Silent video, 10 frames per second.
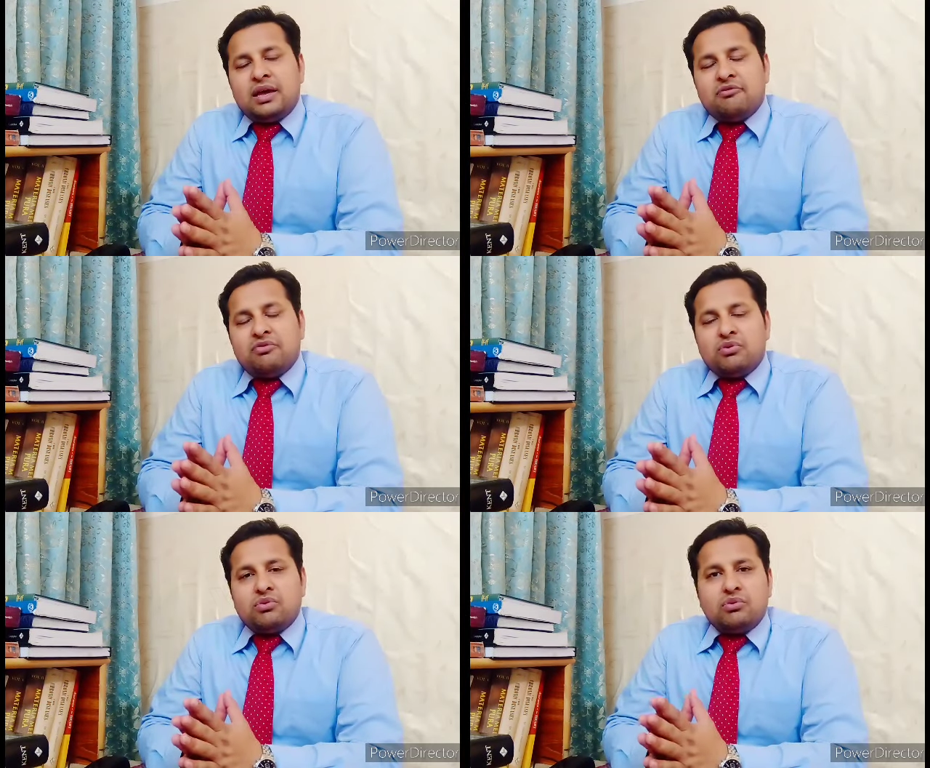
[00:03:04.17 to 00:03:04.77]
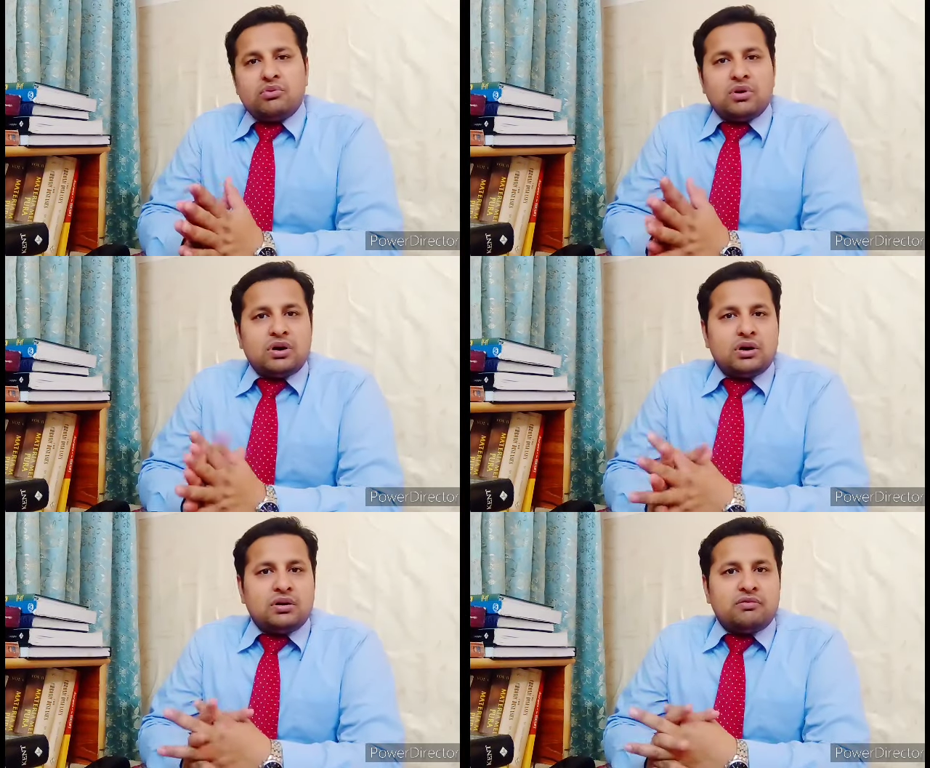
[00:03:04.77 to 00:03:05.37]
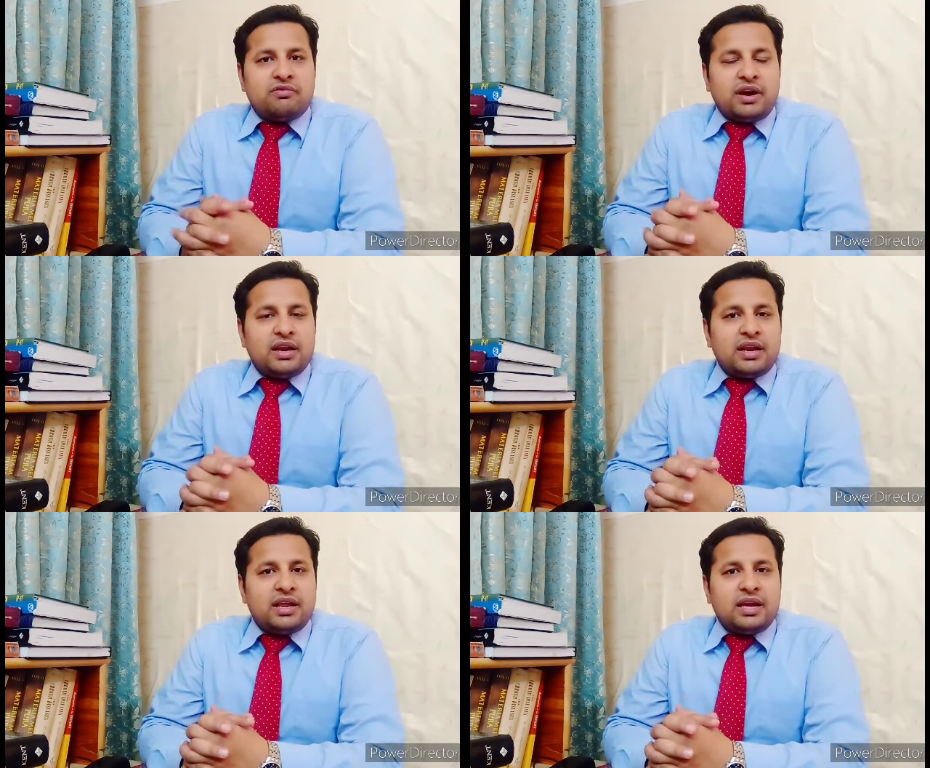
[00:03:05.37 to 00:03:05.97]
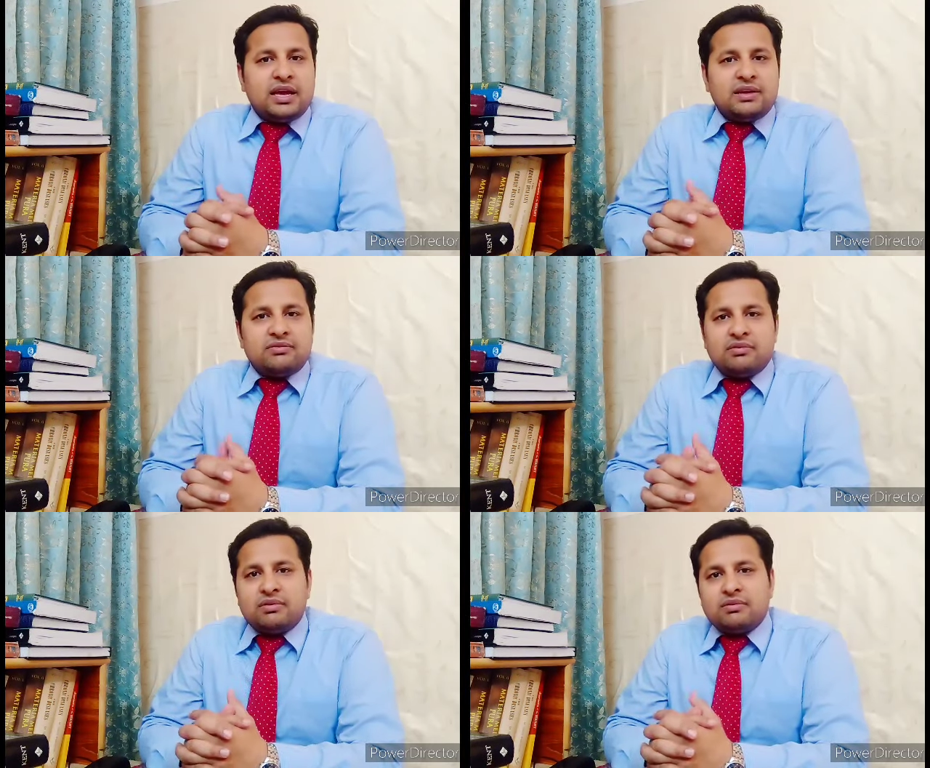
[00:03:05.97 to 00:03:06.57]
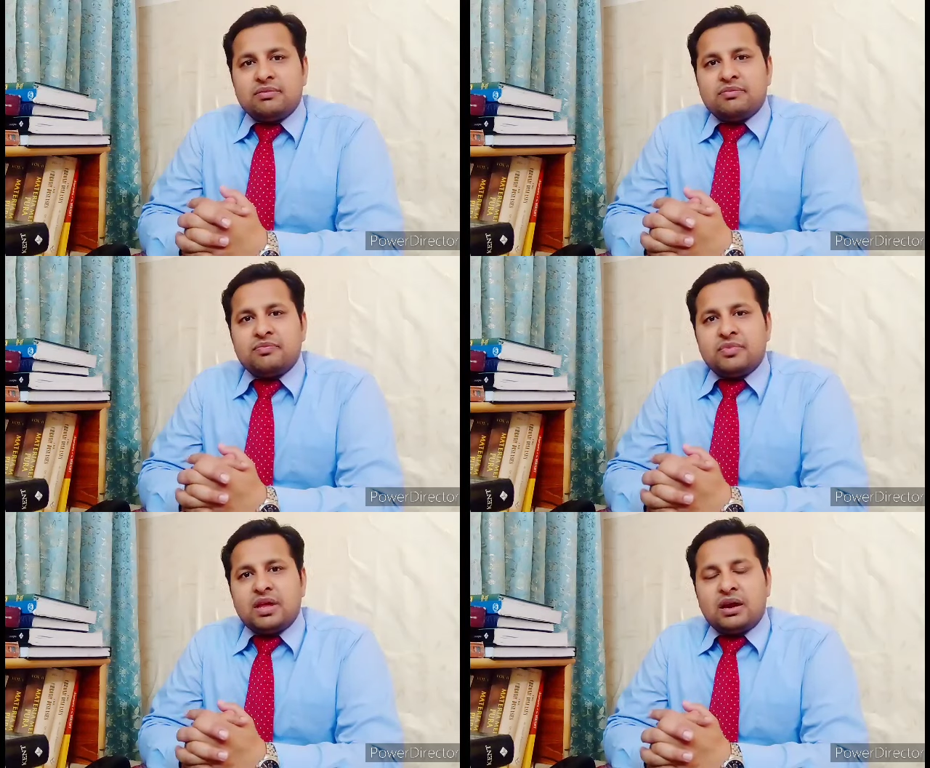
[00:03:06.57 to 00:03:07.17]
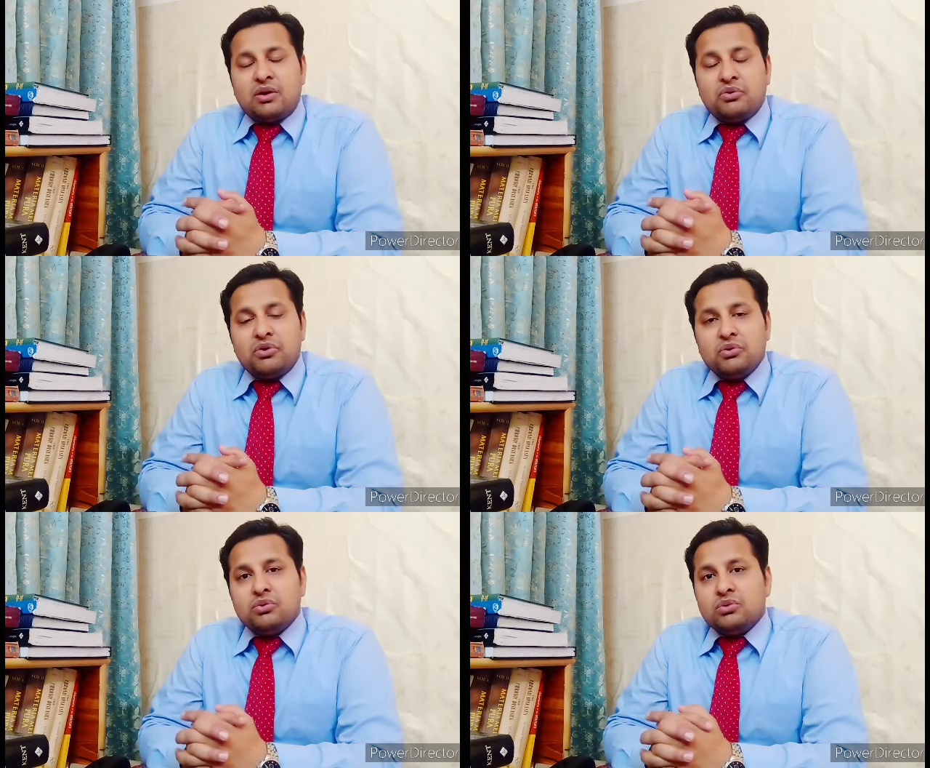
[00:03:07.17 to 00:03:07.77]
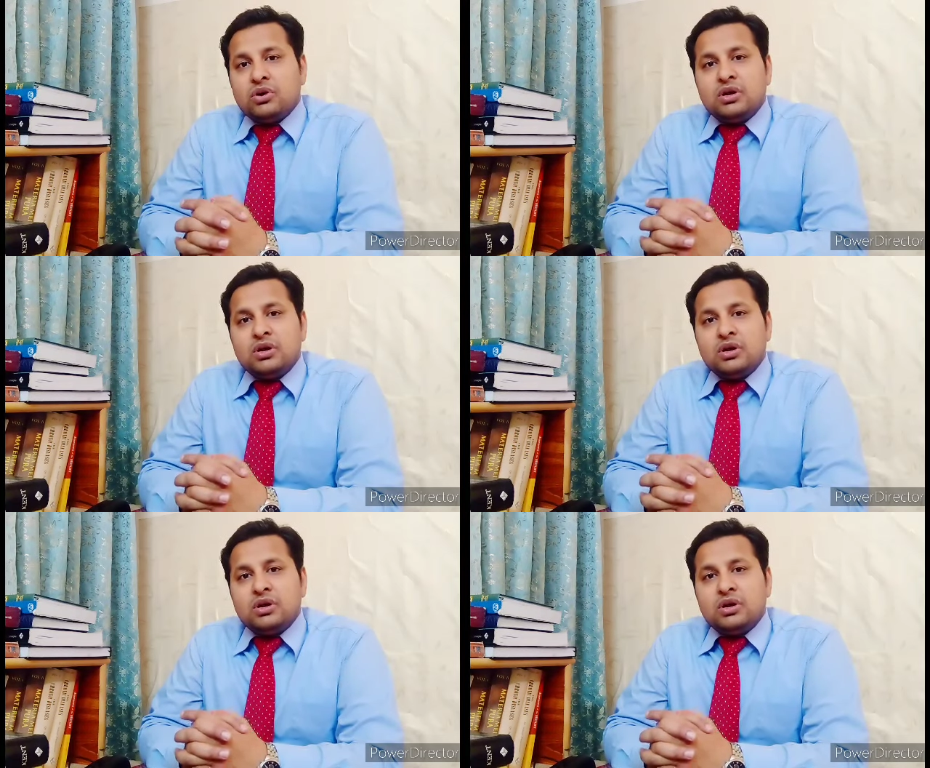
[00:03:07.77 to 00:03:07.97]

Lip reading: If you find any case around you,